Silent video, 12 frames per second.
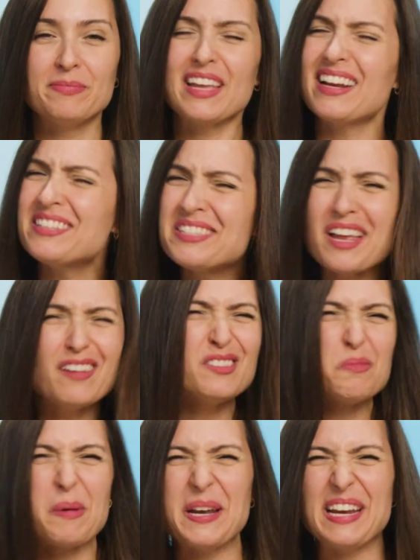Instead of
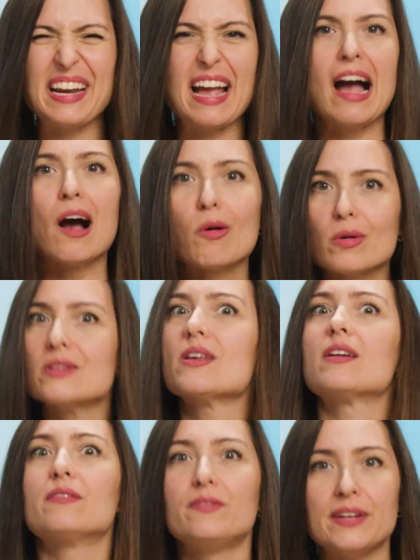spending hours
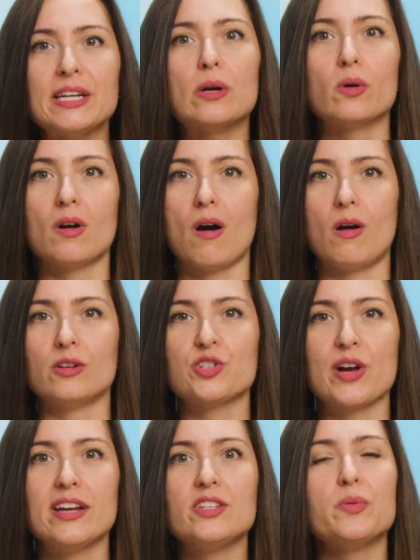on a video call
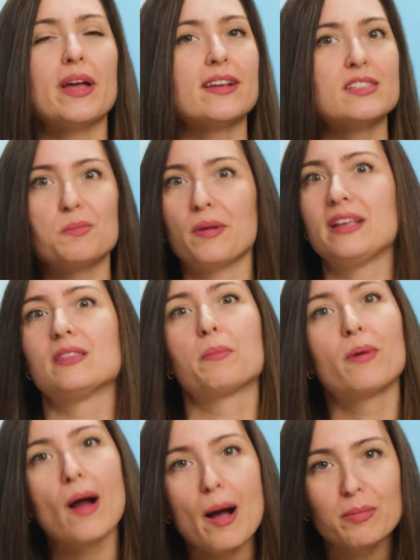trying to explain the
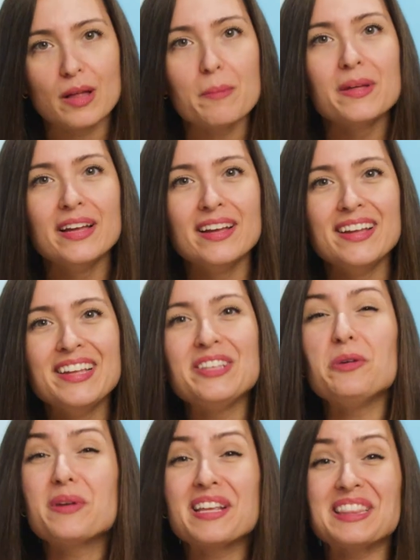problem,
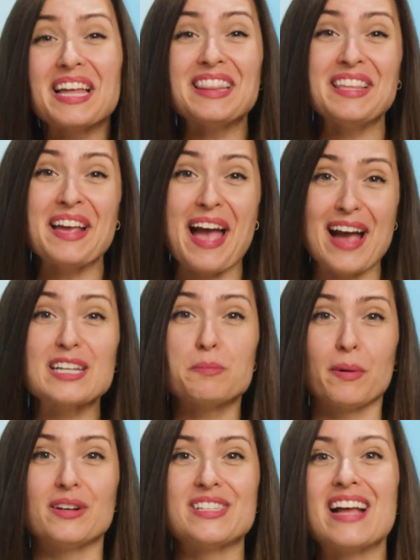you can let the
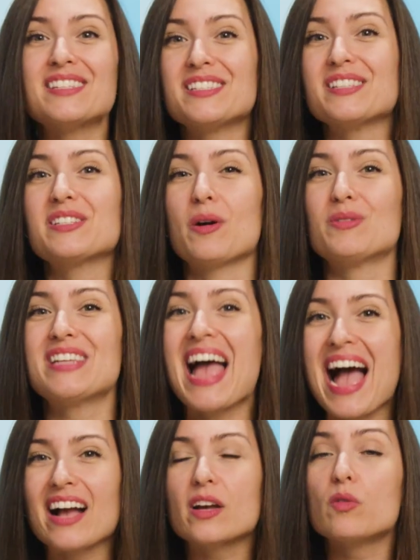experts at Cisco
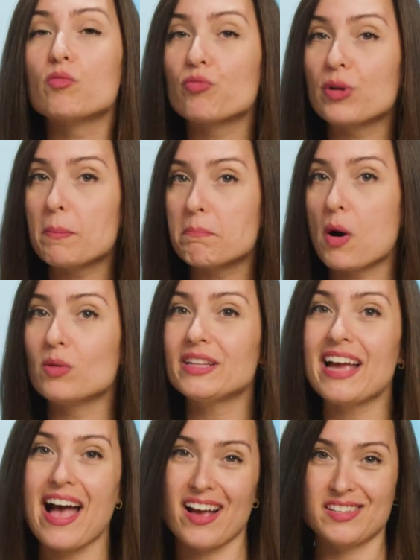TAC
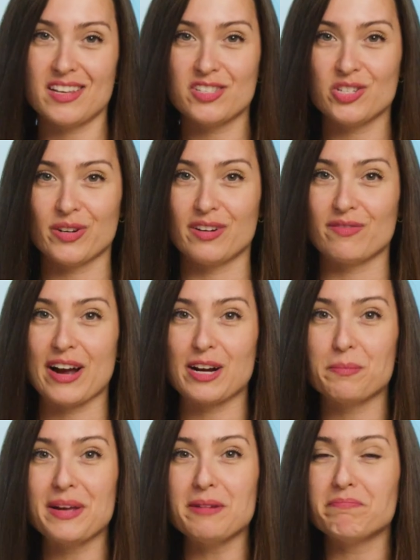remotely access your
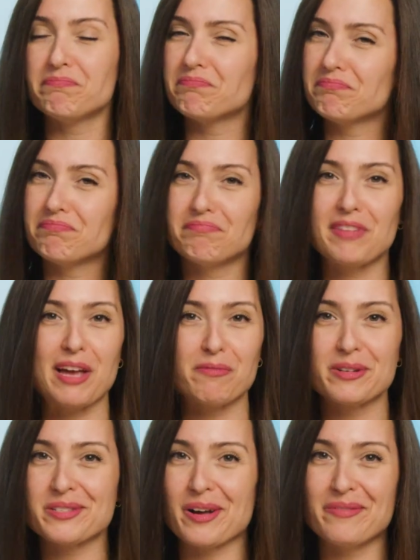environment and
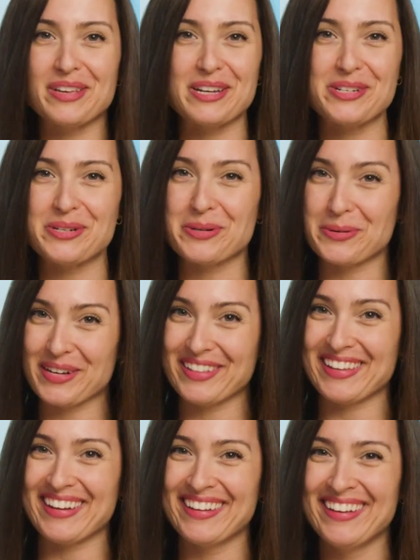resolve the issue
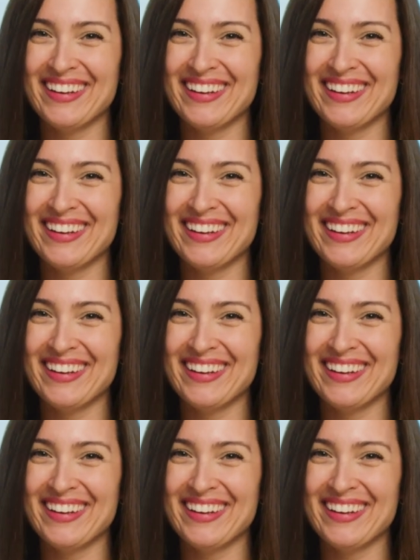quickly.